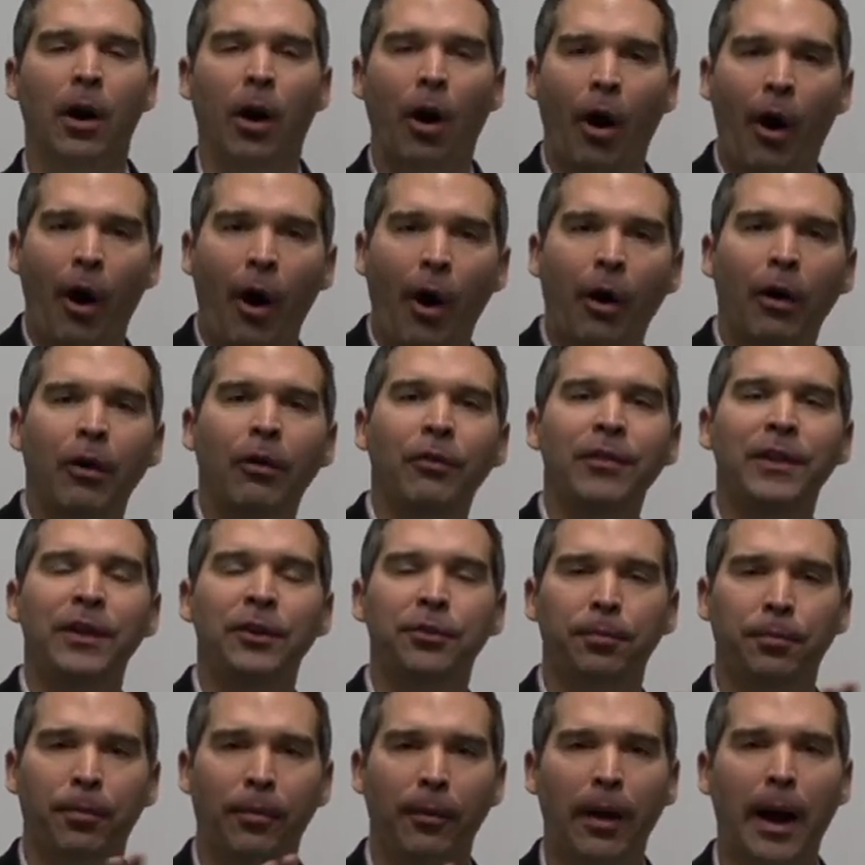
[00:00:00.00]
all
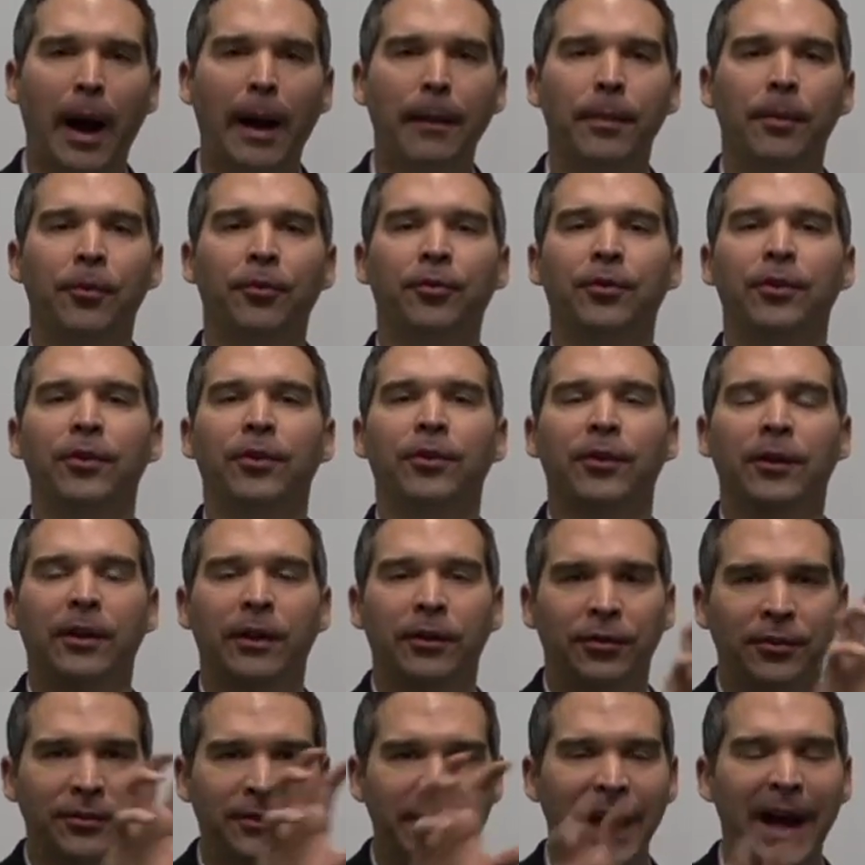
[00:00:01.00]
these problems can
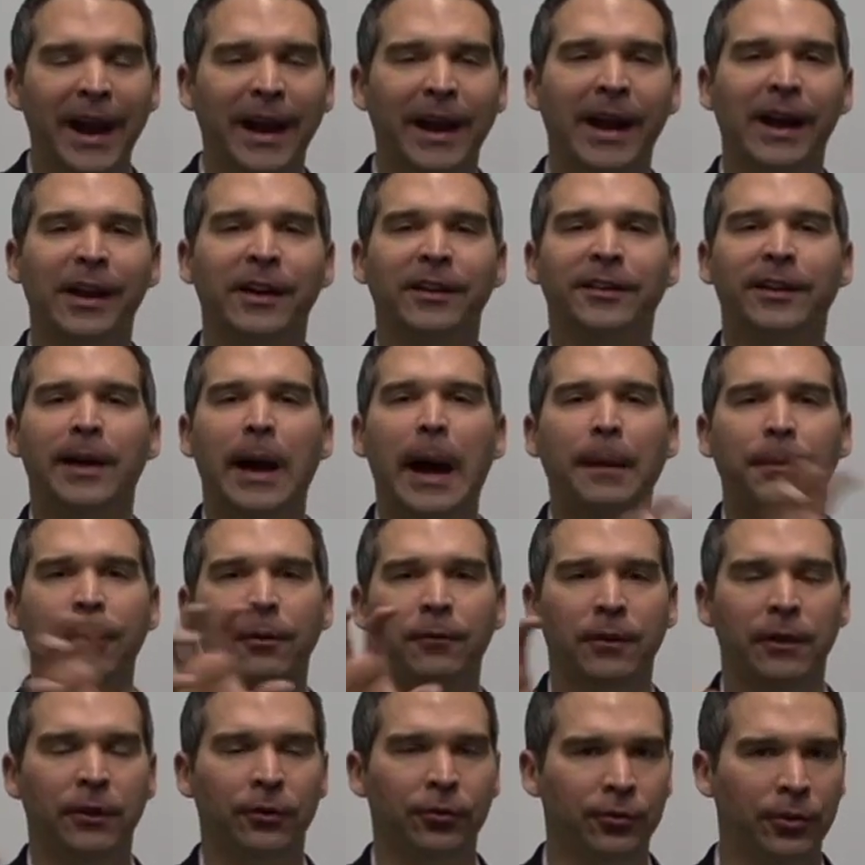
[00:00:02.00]
stack on top
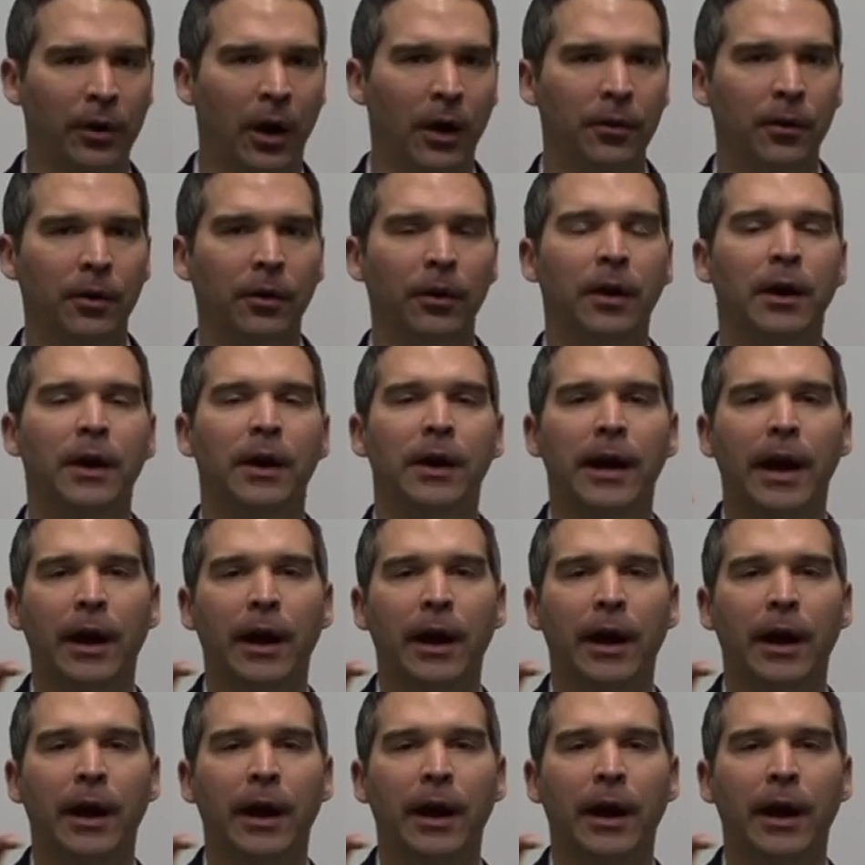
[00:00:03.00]
of each other